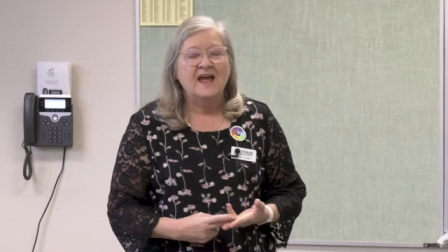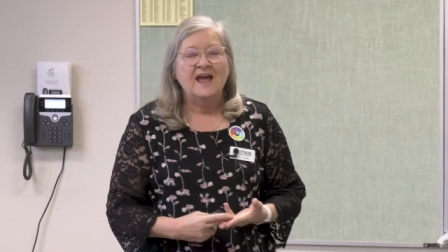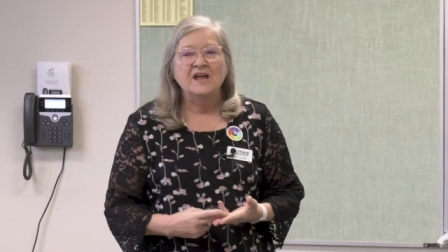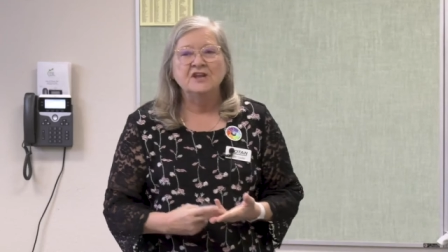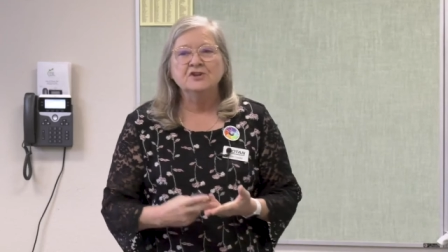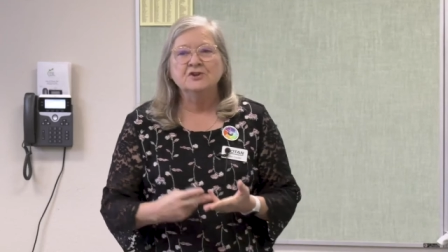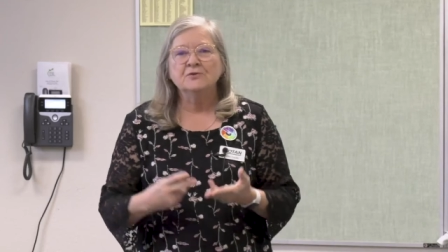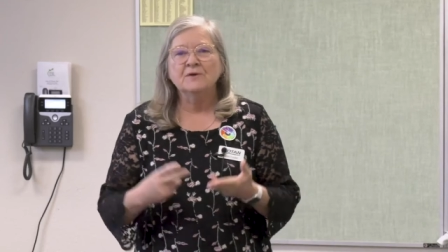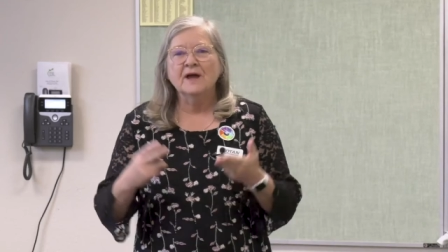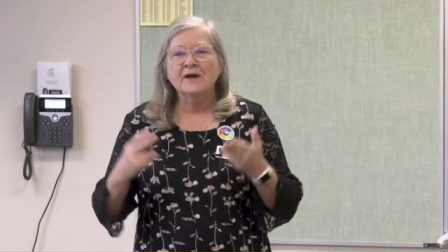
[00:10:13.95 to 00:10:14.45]

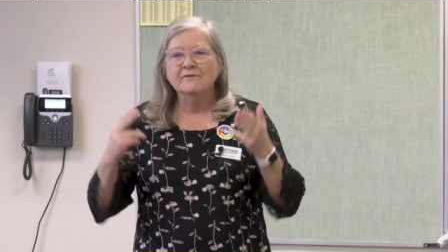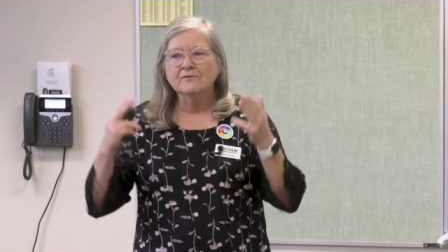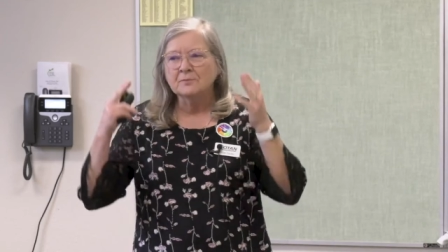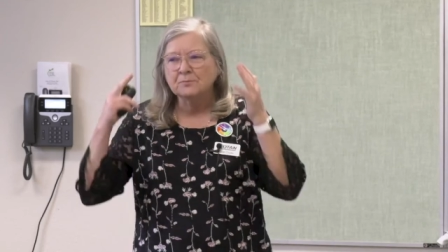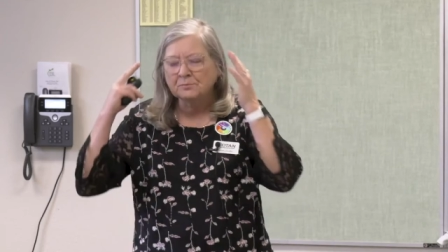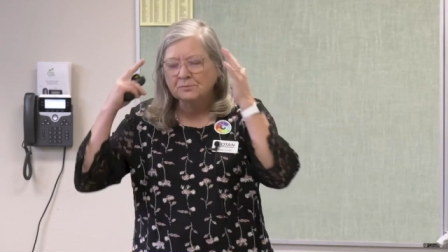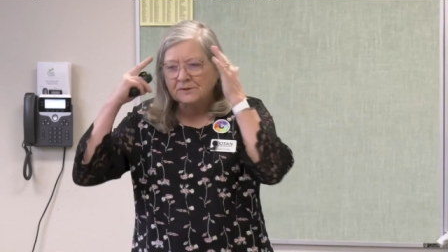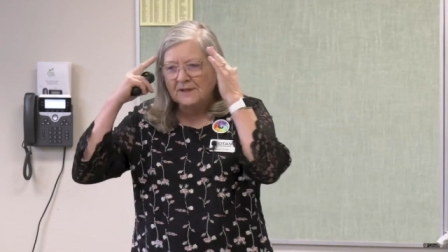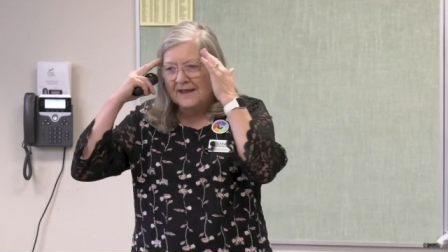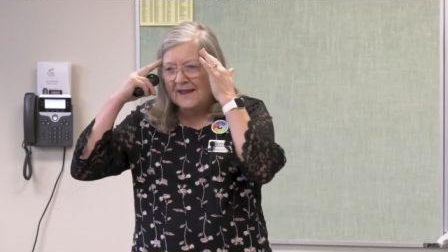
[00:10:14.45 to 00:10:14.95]
and you have a
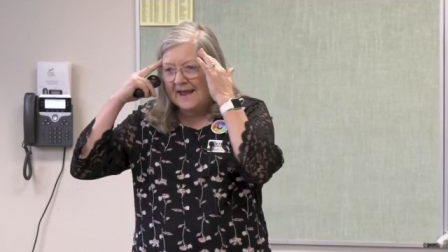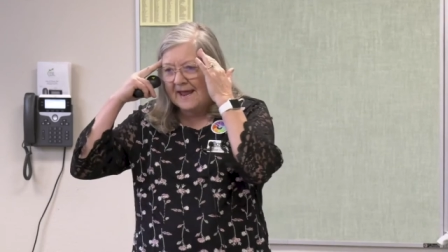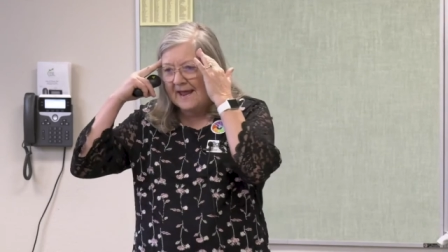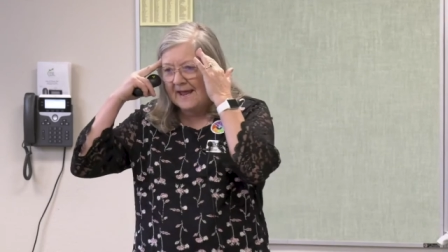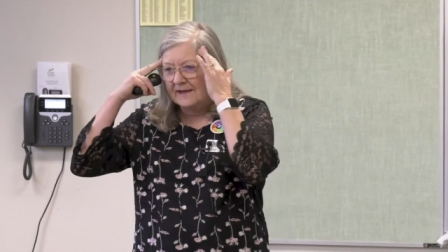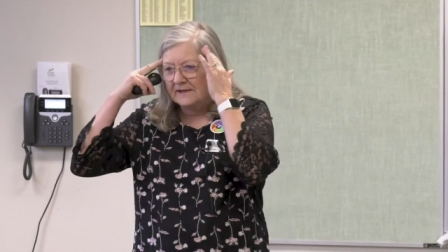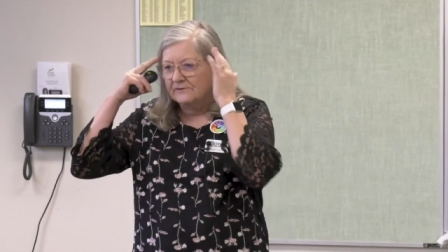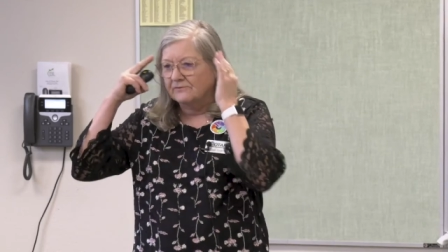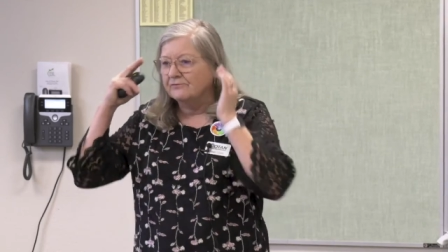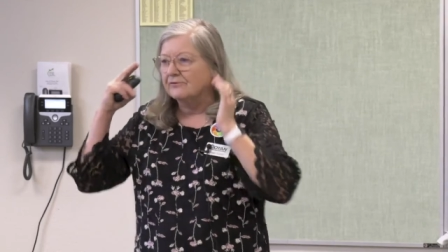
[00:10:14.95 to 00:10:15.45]

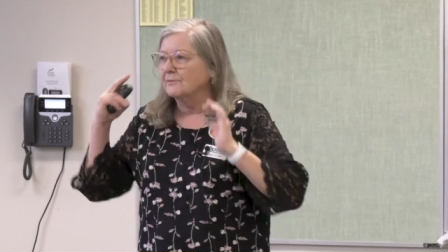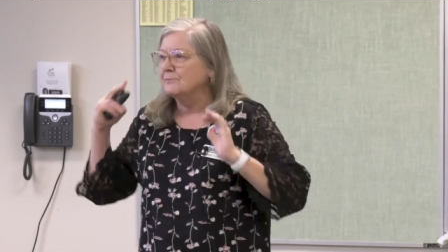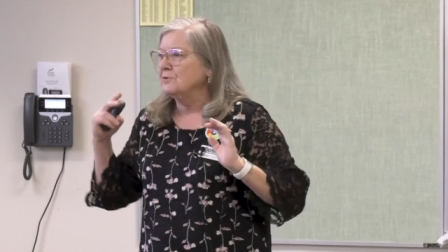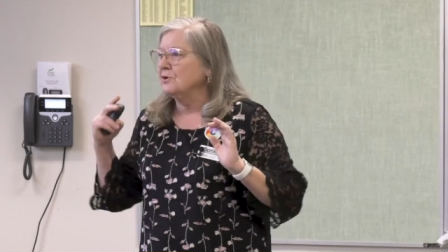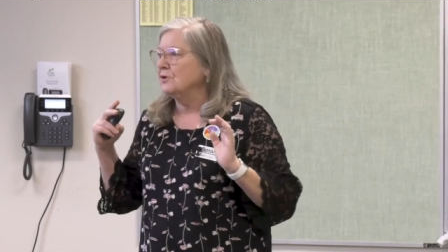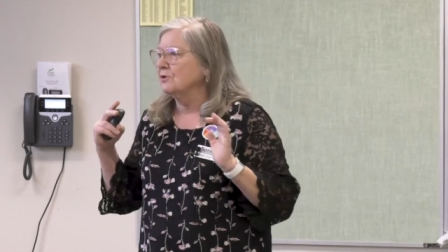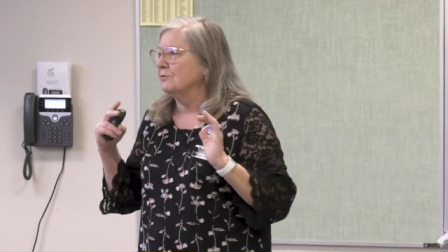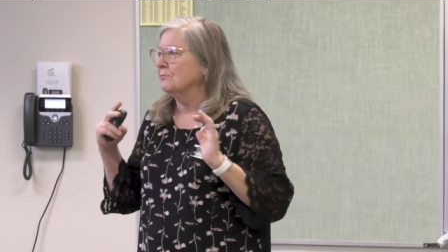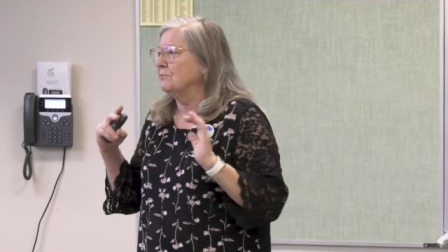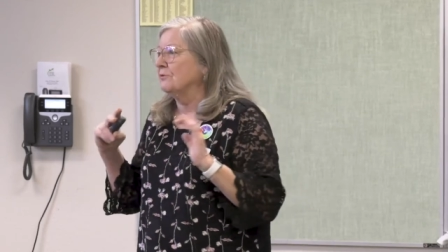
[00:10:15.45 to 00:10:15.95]
plan from
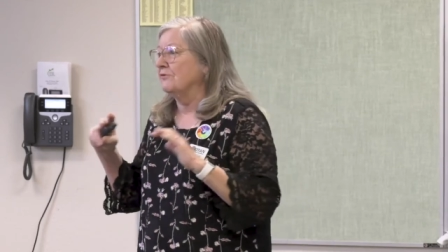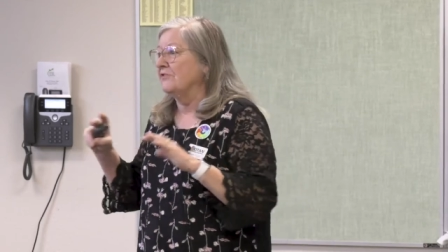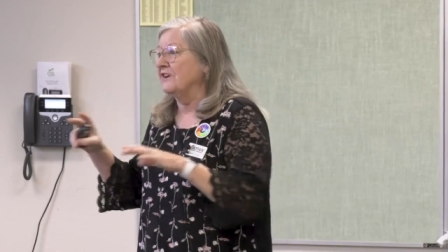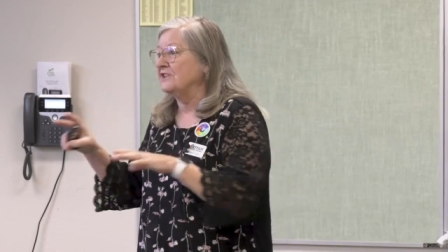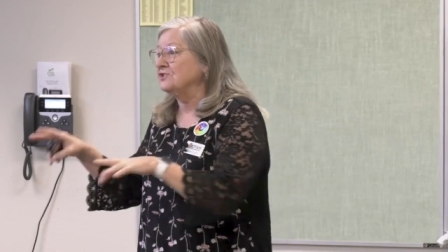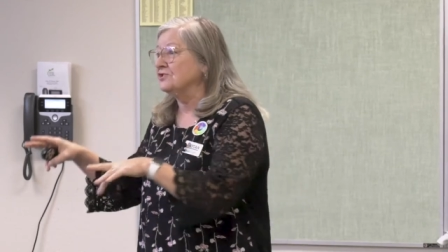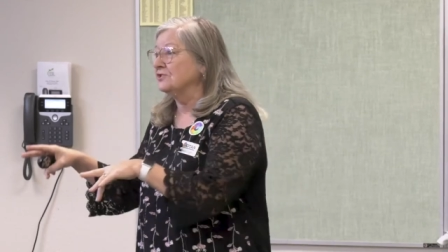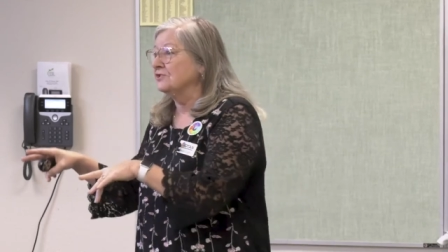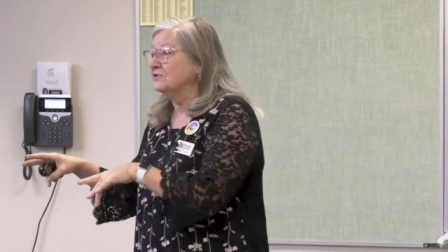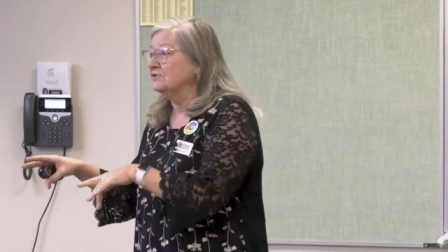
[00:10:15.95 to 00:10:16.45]
your
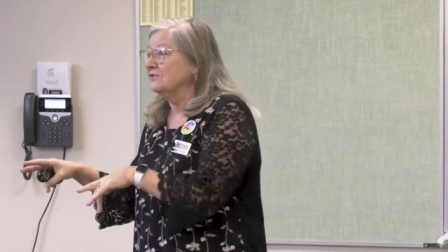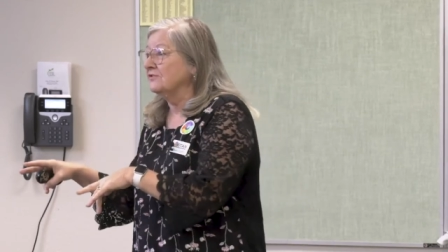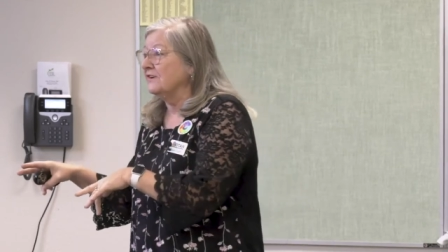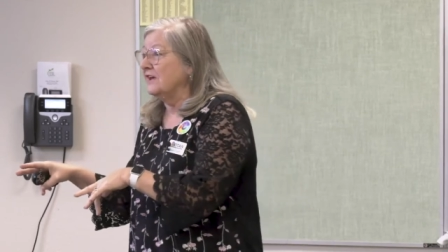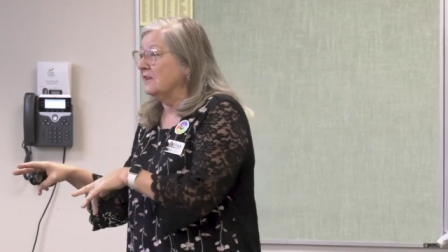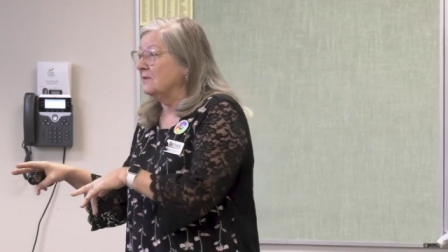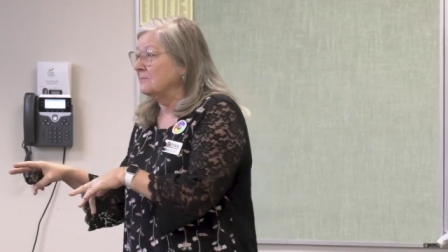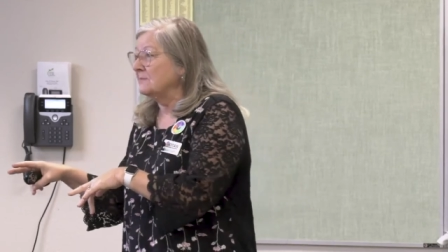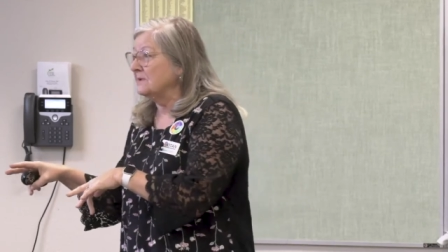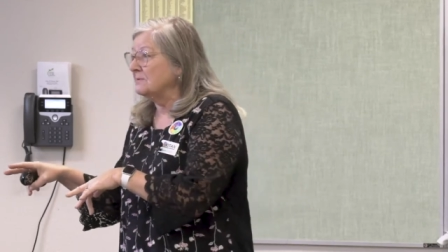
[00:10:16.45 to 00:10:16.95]
professional
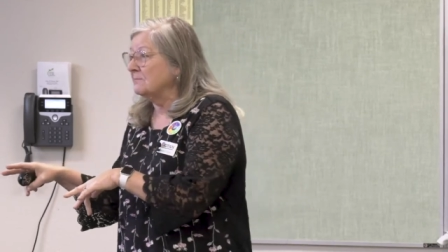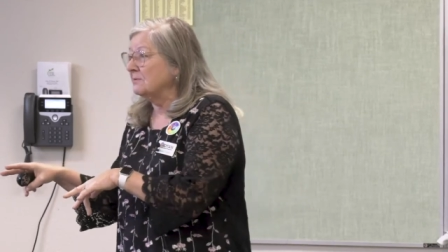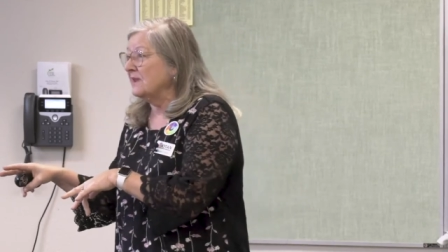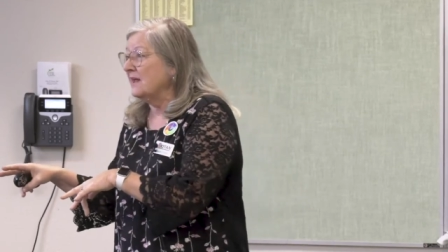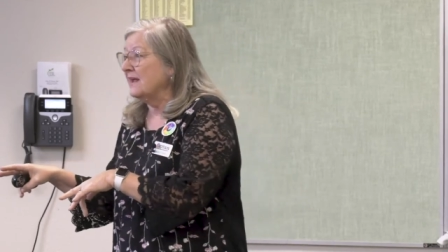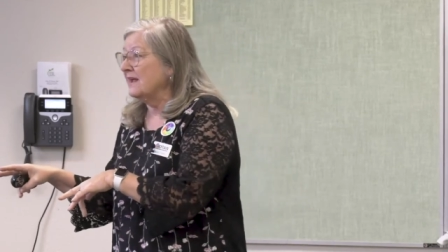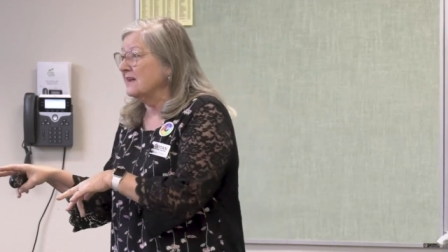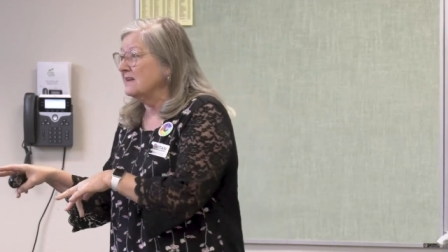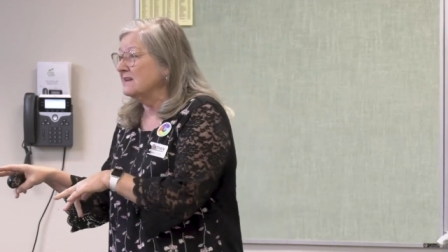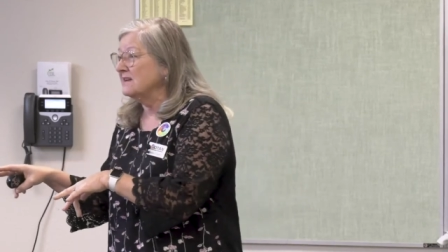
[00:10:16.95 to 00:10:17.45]
development
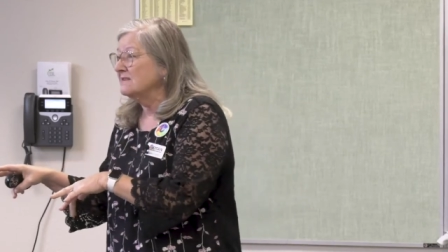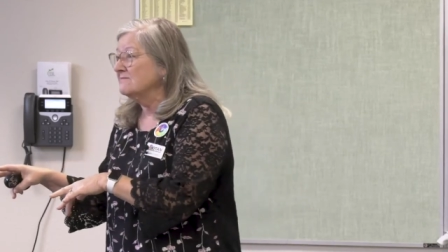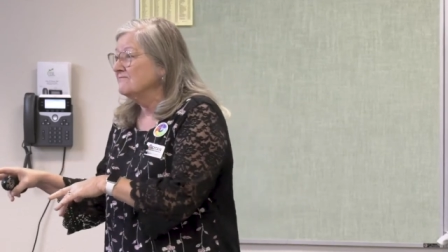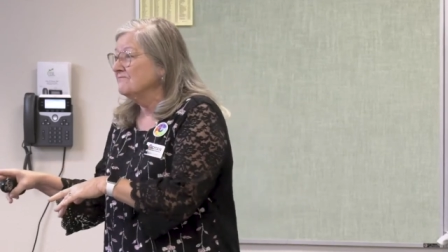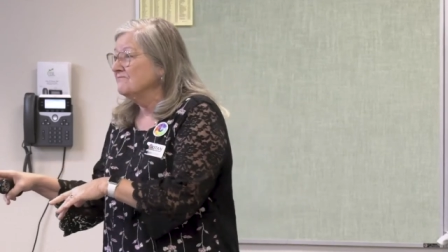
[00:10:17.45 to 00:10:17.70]
plan,